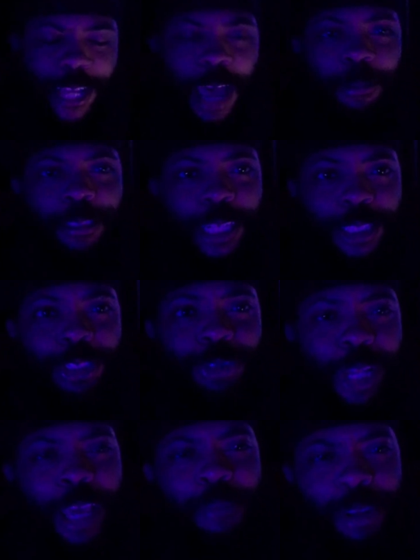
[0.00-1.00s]
the comment section, you
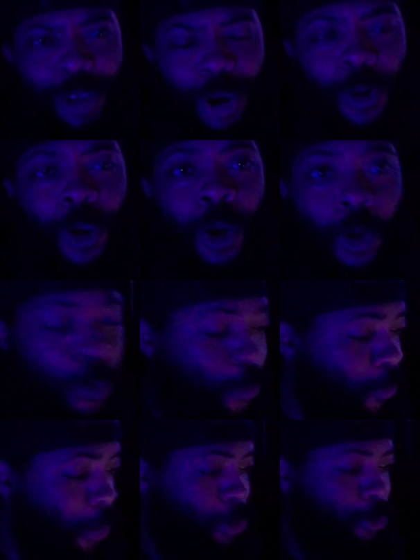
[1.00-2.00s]
let me know who the
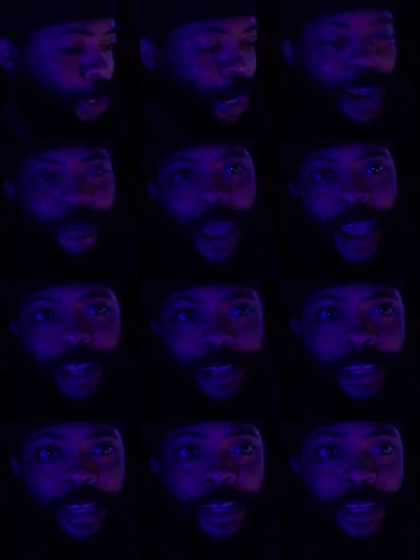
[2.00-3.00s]
fuck you care about in
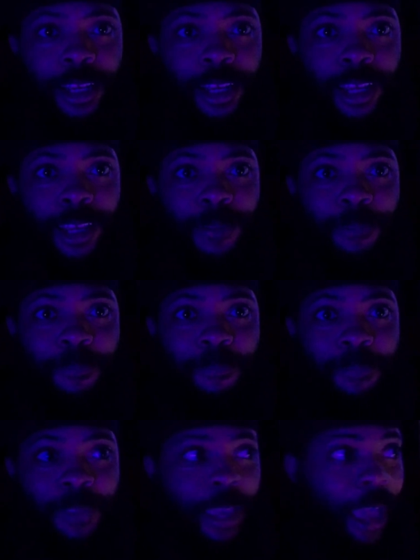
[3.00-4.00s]
here.
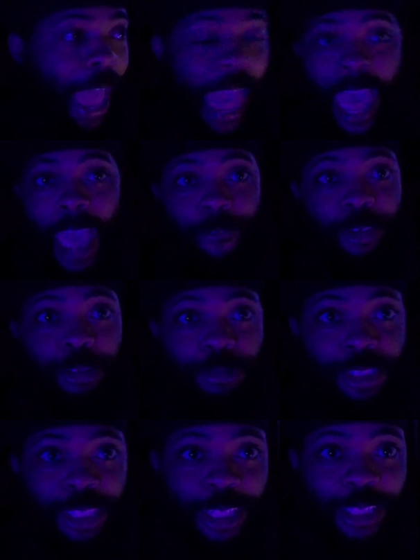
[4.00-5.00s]
After you
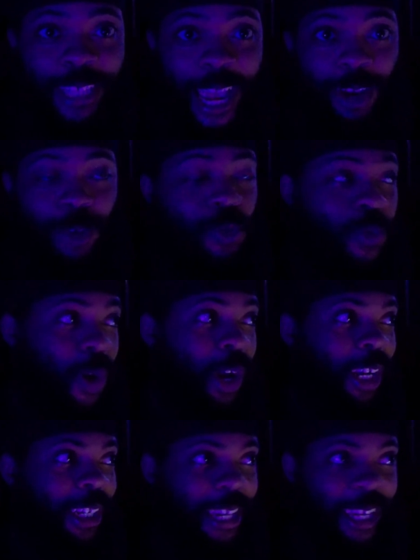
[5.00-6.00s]
seen Deku
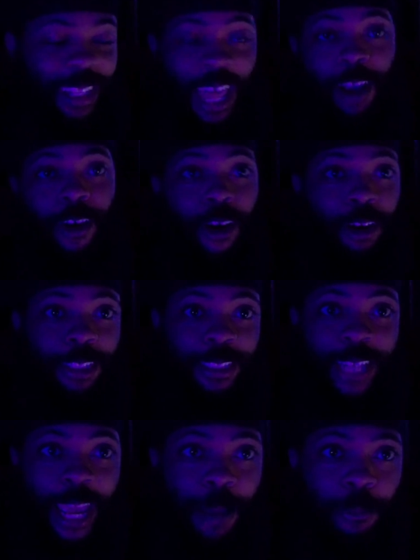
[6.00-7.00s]
get like all these
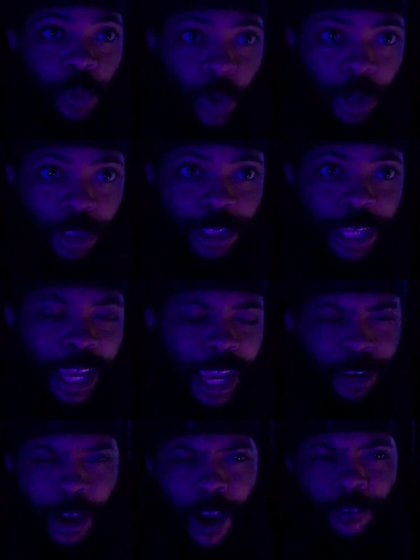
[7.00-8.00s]
damn quirks
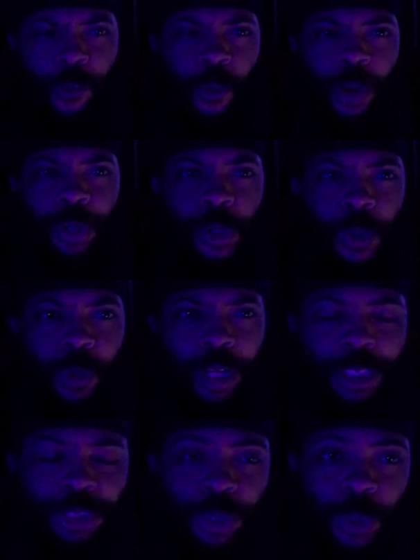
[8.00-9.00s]
and All For One doing
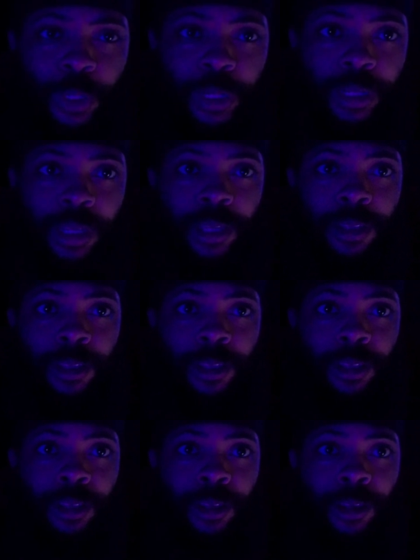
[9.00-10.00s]
what he's doing.
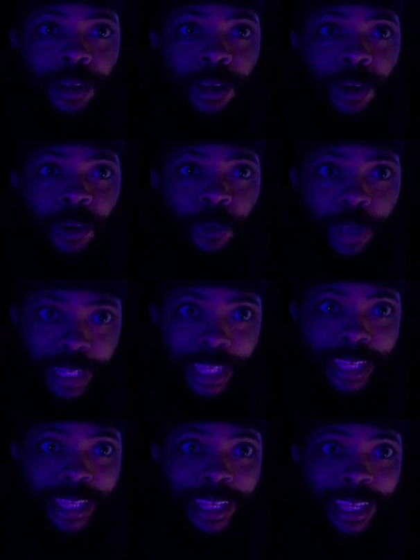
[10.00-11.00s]

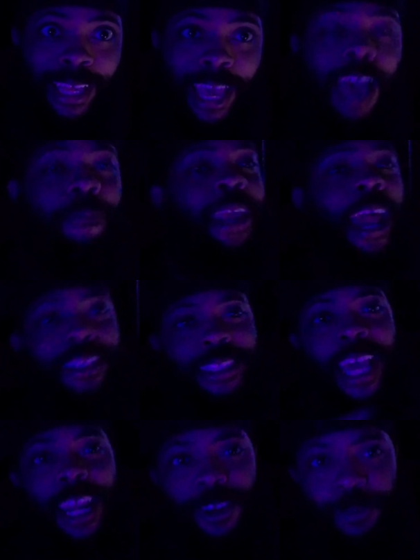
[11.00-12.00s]
Really? I mean,
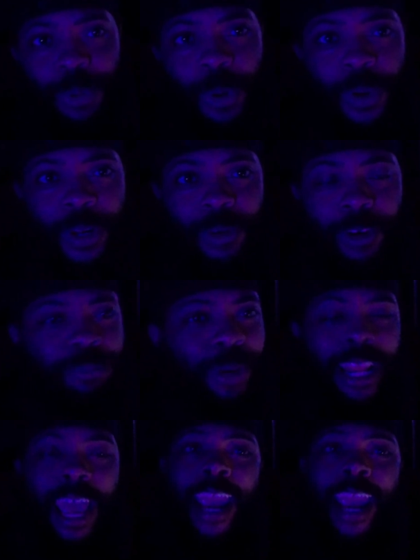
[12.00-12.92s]
outside of the pro hero. But they